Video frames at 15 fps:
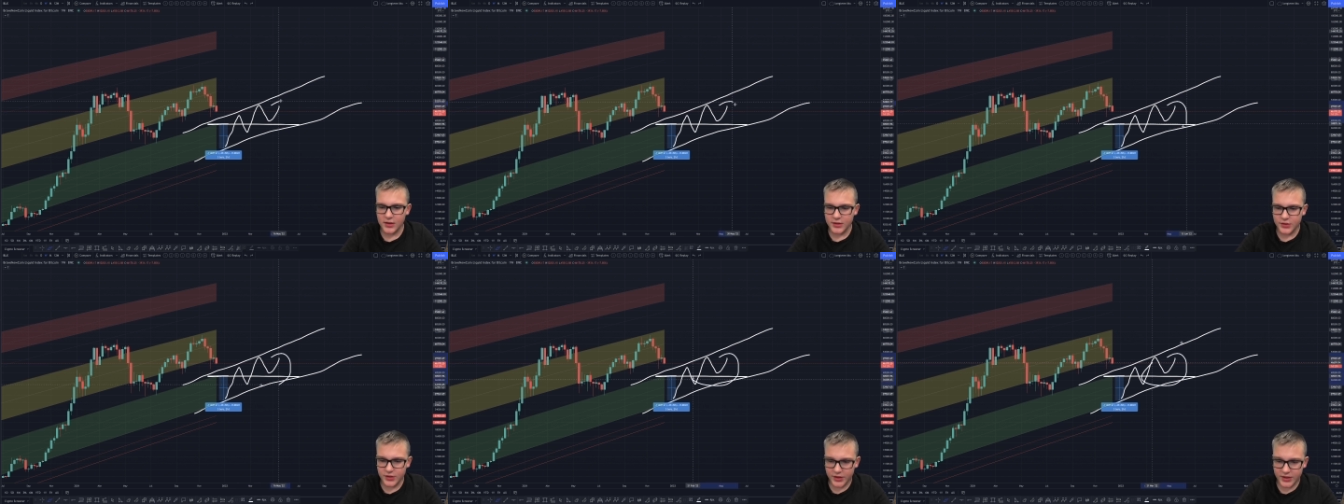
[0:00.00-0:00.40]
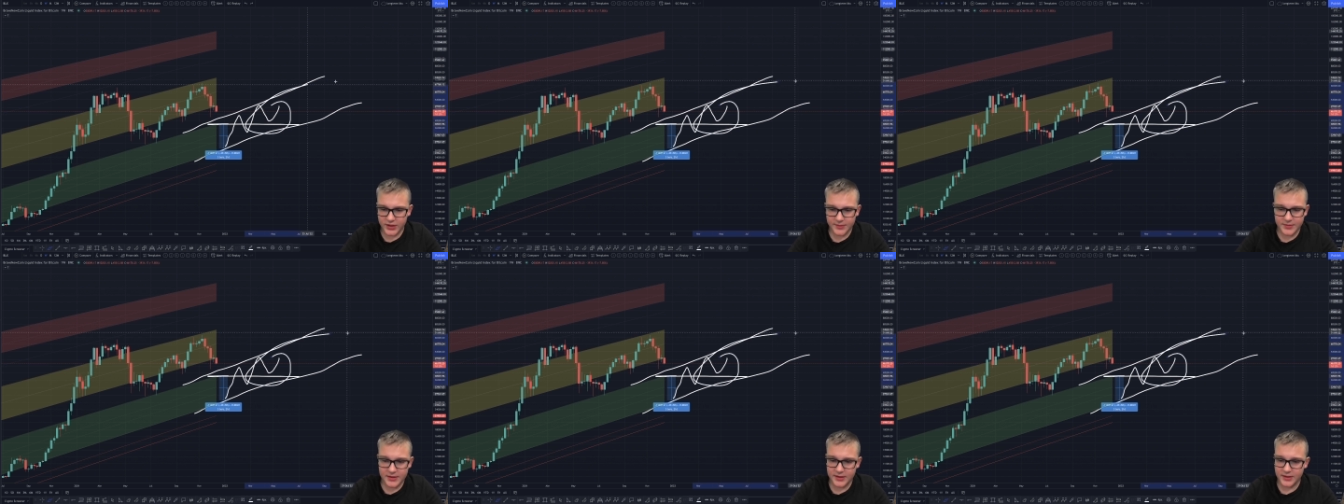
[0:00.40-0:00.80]
you're going
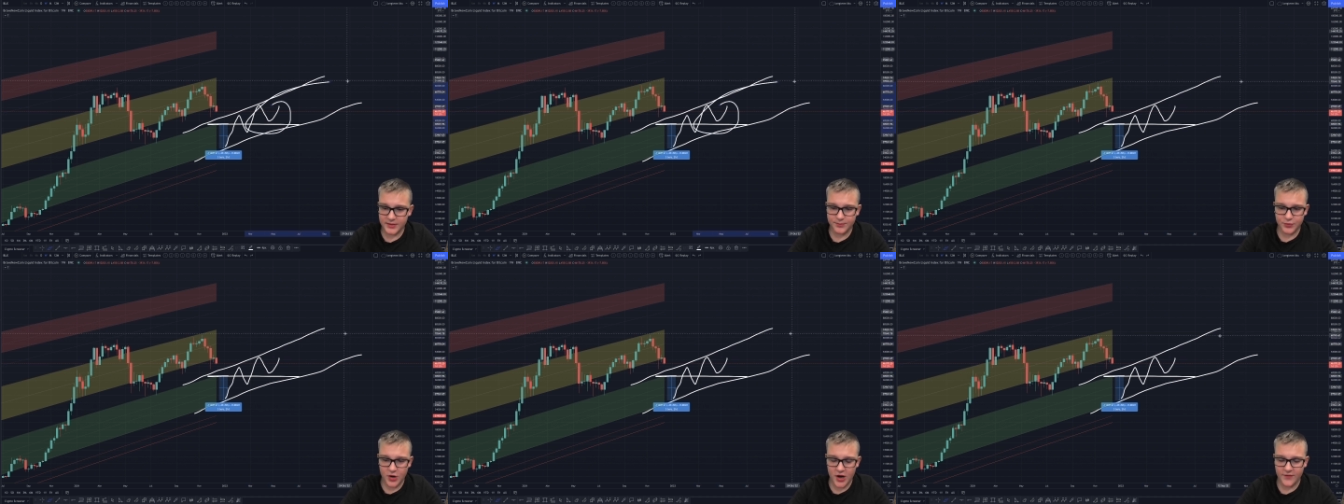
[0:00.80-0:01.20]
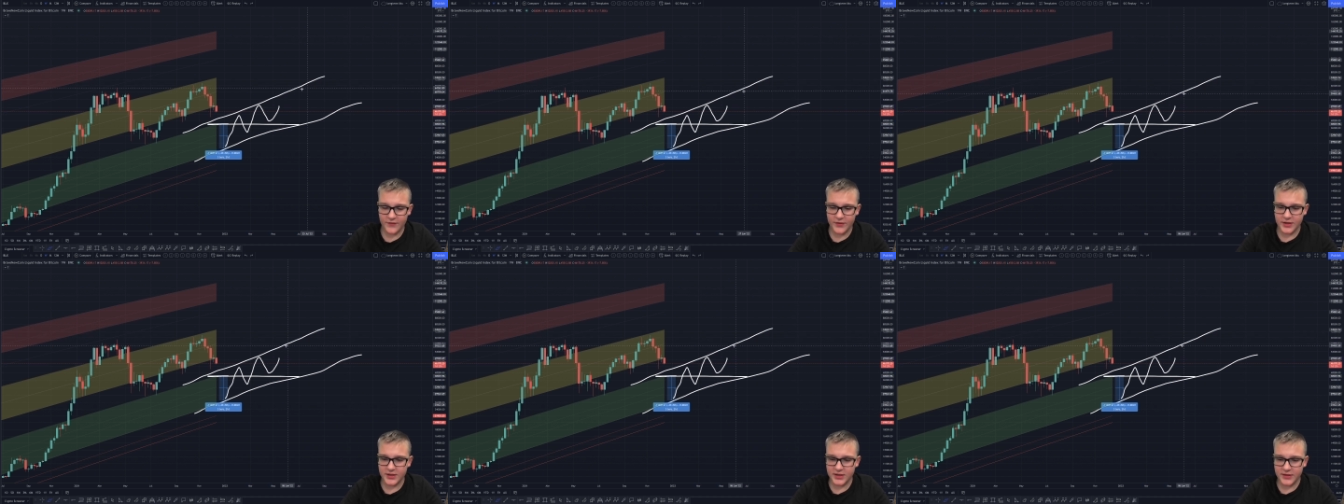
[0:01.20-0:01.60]
to be in
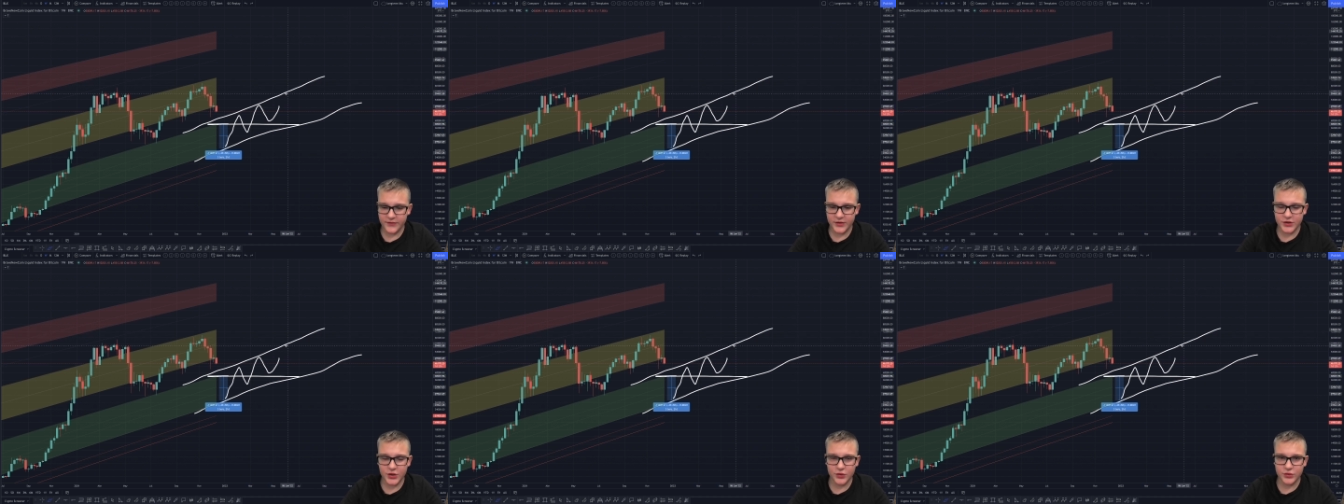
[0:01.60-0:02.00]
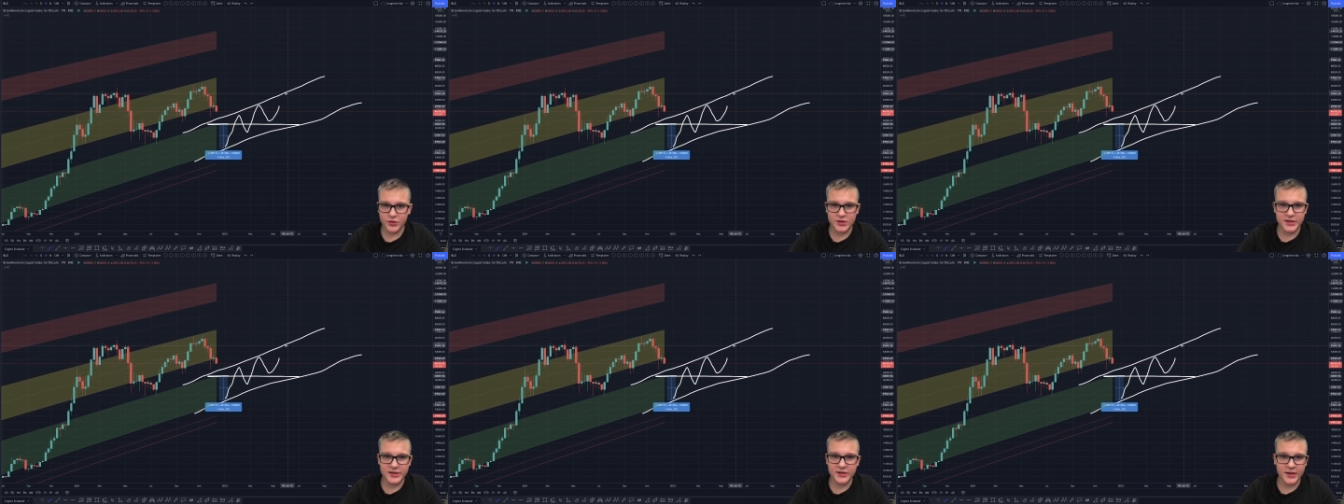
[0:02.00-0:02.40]
profit even though you
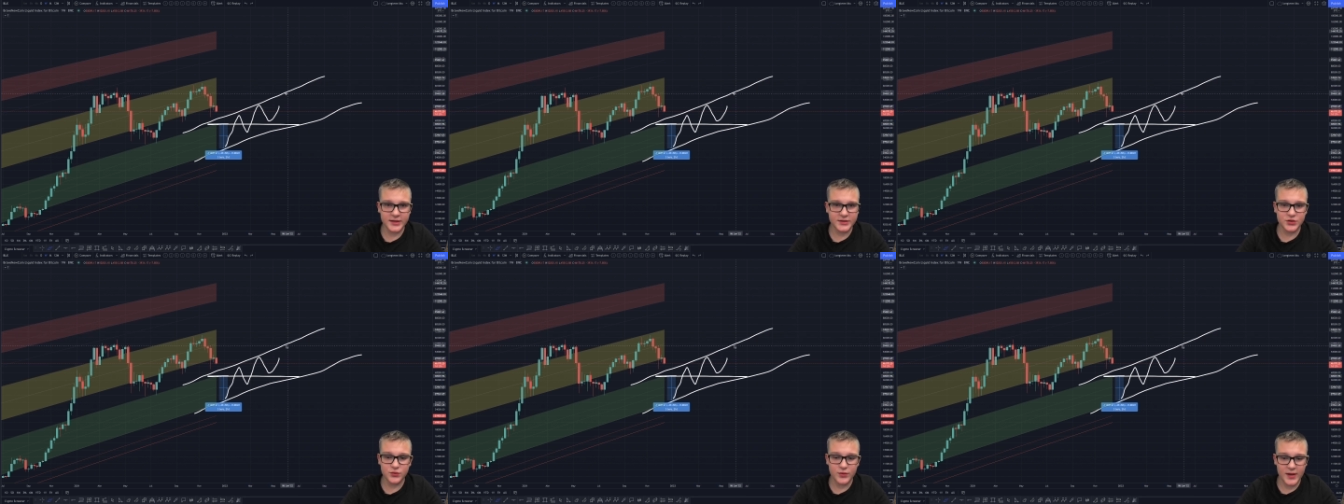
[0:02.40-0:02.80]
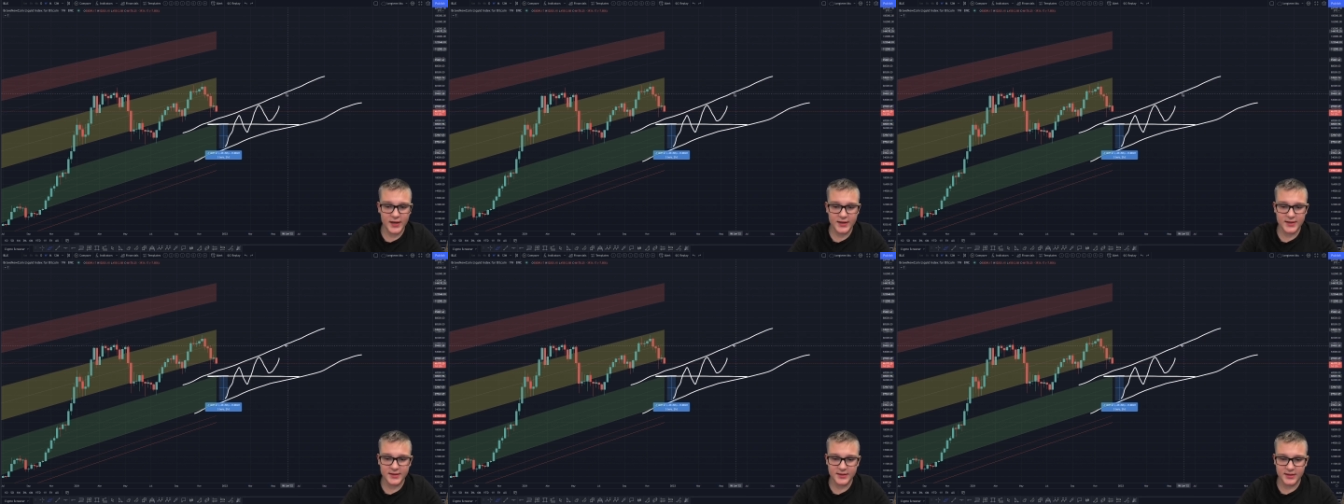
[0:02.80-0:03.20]
did not do
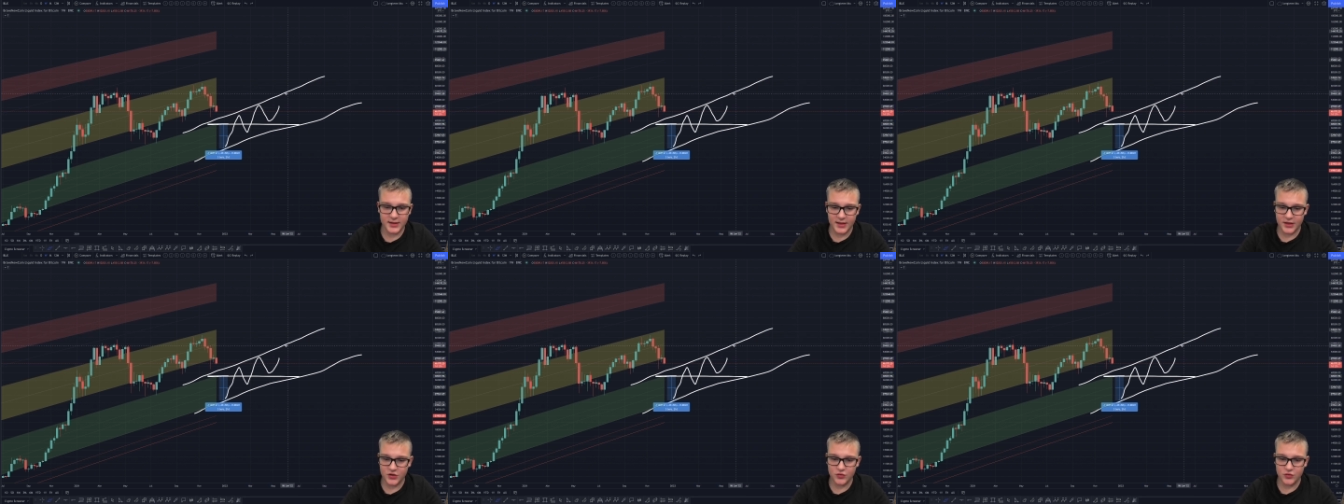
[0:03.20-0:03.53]
anything and